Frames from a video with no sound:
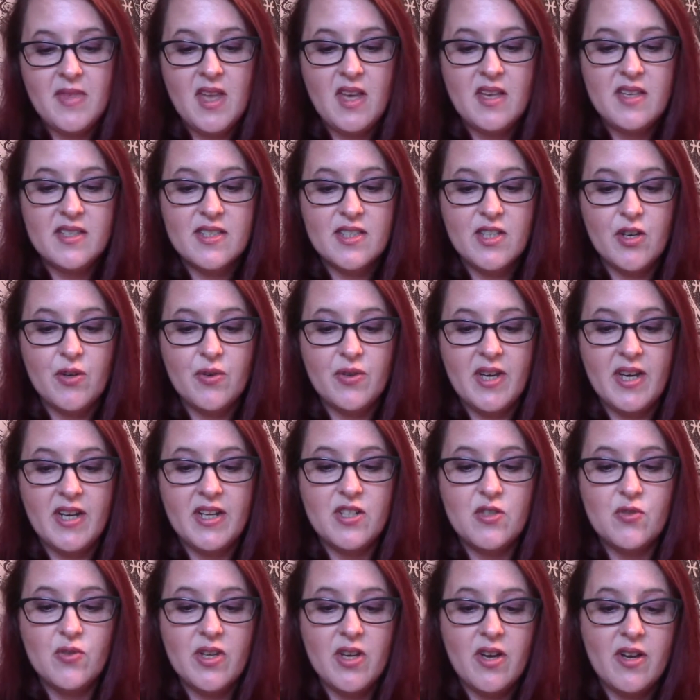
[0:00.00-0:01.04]
So that is
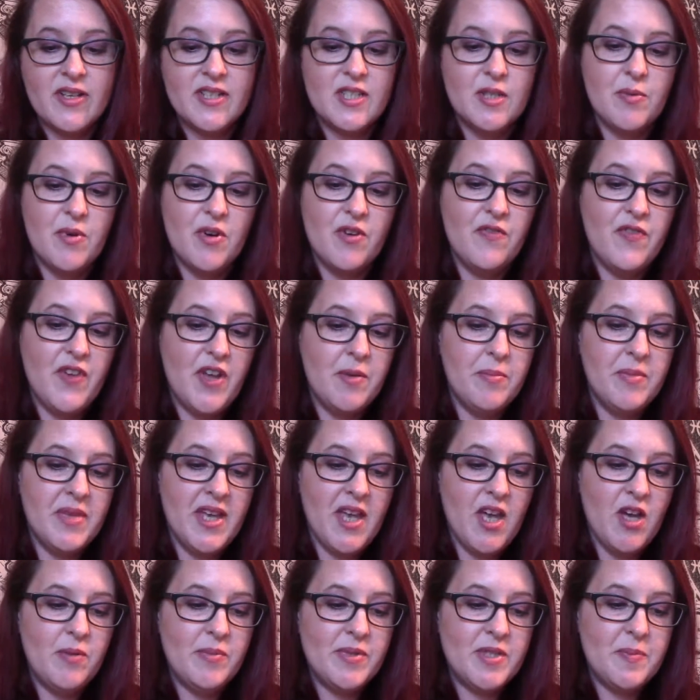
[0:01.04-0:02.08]
really awesome. Her family
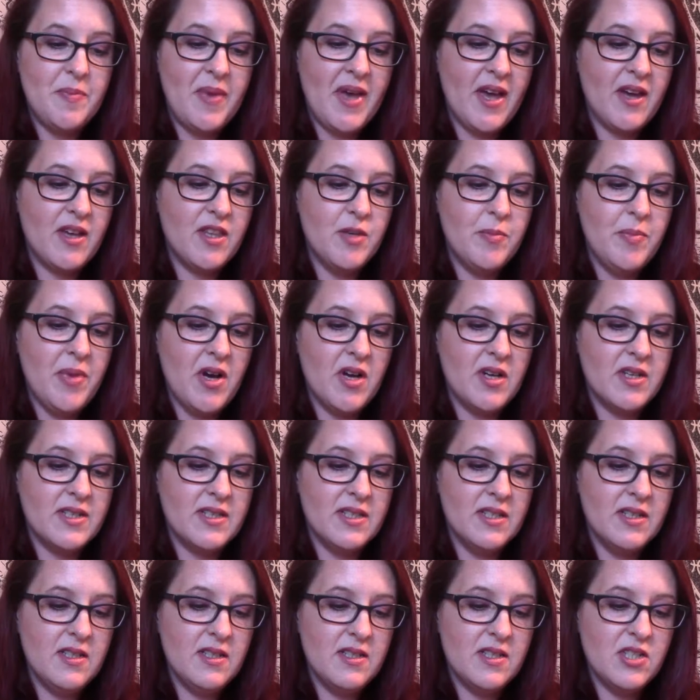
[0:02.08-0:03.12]
helps pack the
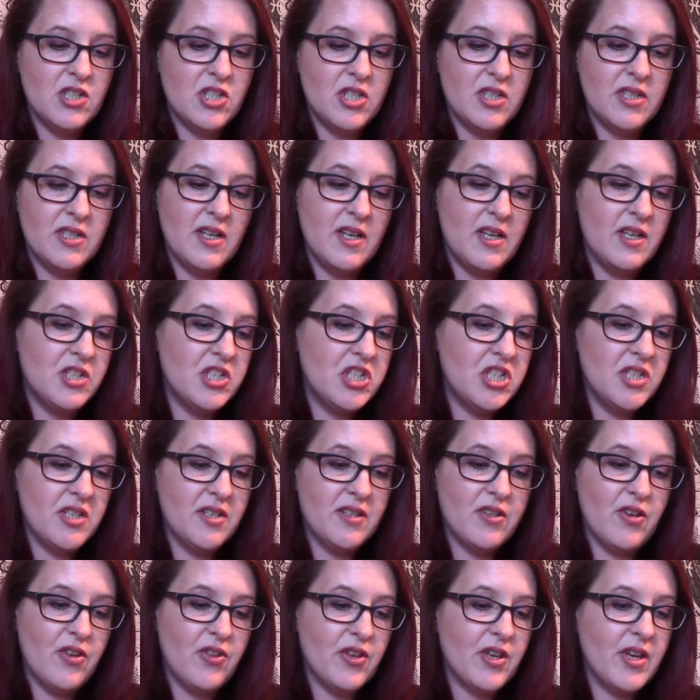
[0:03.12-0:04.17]
boxes, she does
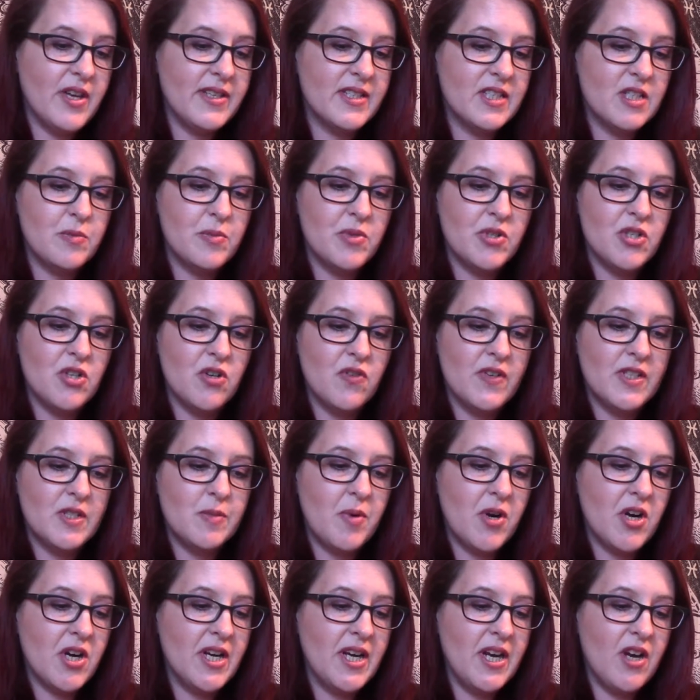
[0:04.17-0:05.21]
all the customer service,
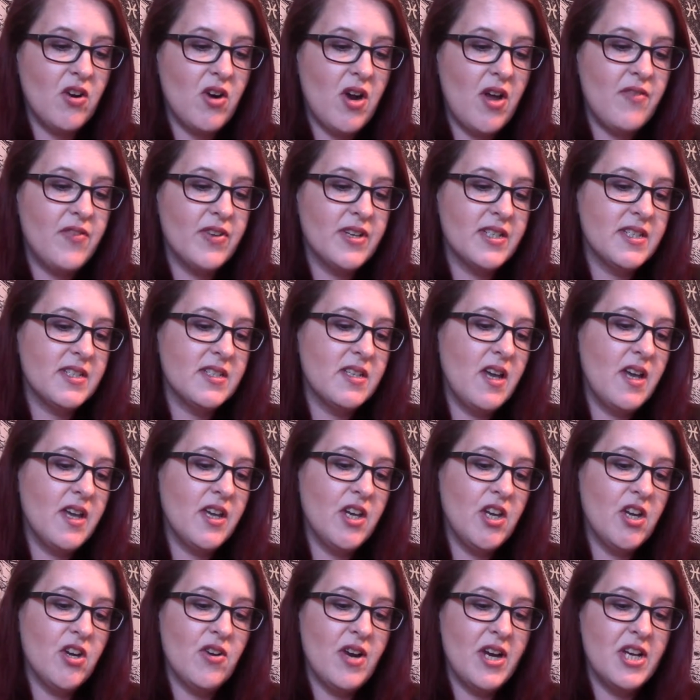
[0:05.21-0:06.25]
marketing, graphic design,
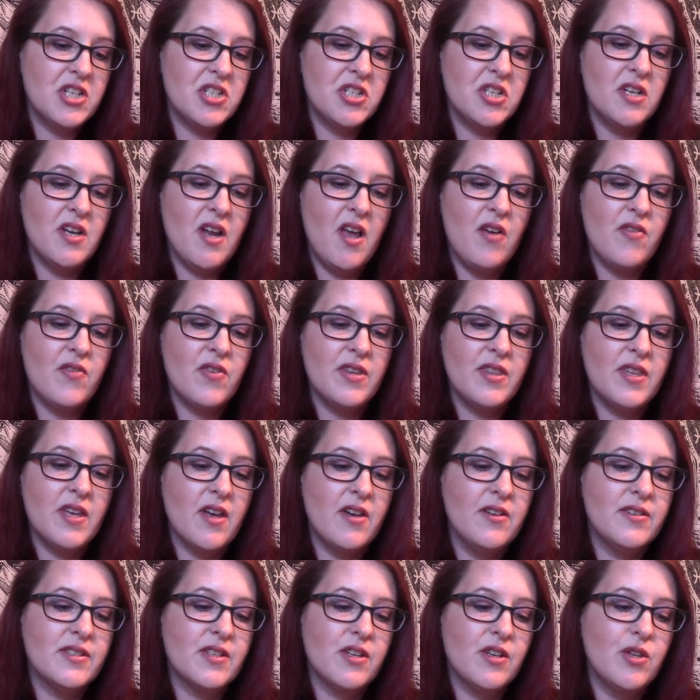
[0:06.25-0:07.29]
curation, everything
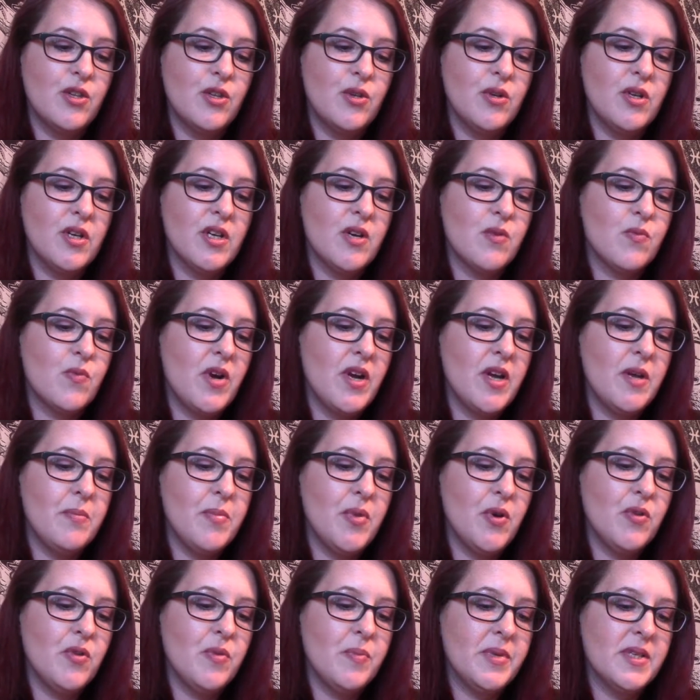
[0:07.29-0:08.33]
else included in running
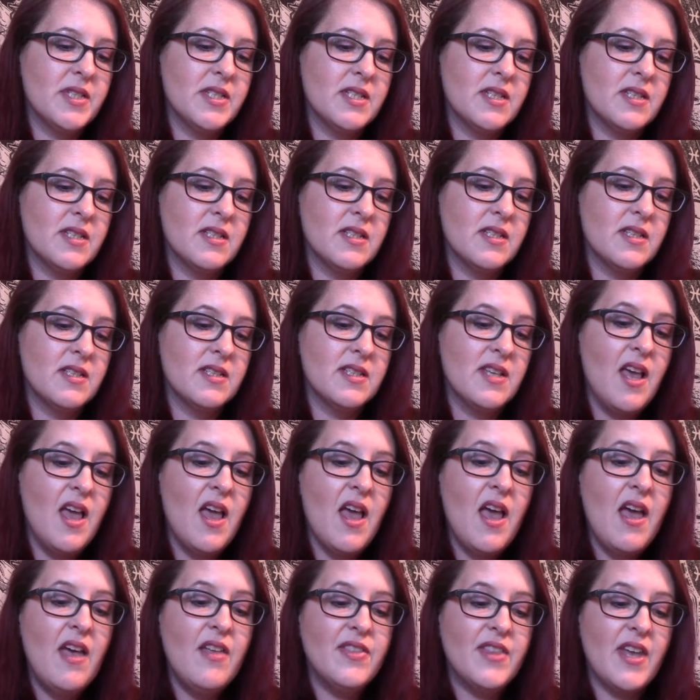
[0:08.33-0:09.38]
both businesses.
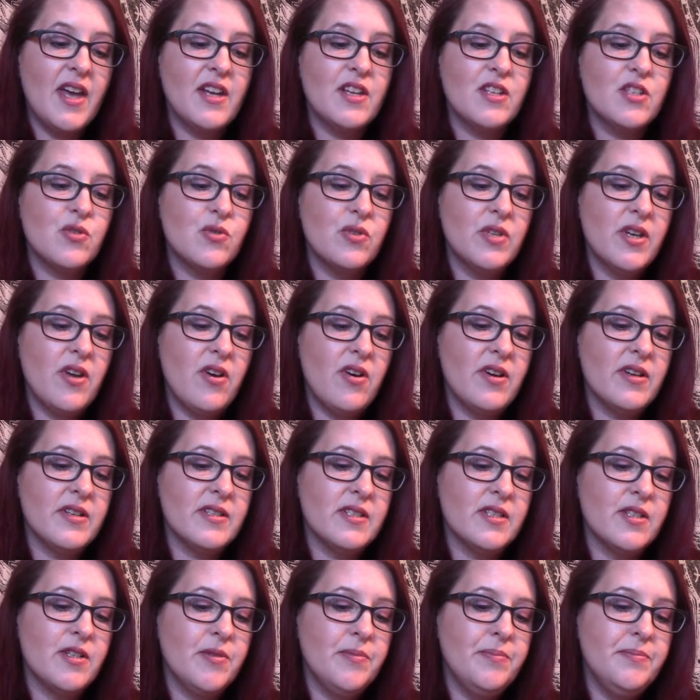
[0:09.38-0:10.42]
That is really
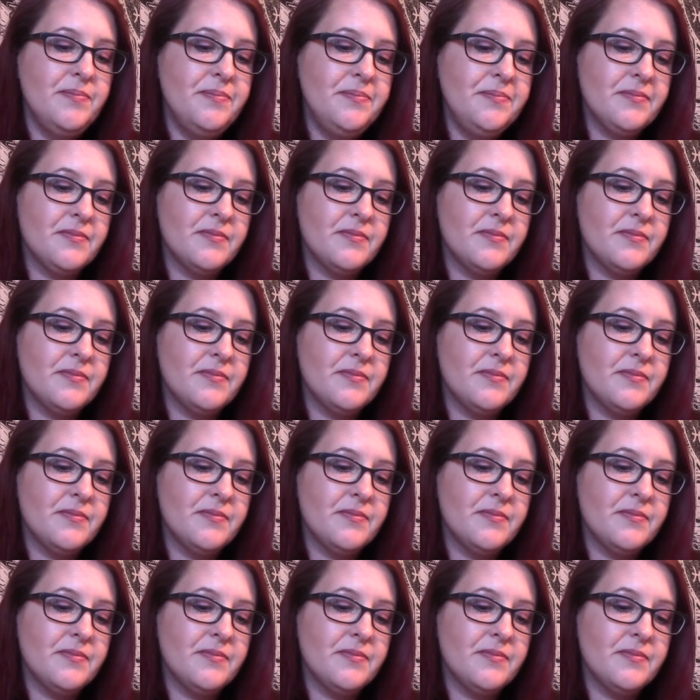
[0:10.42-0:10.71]
awesome.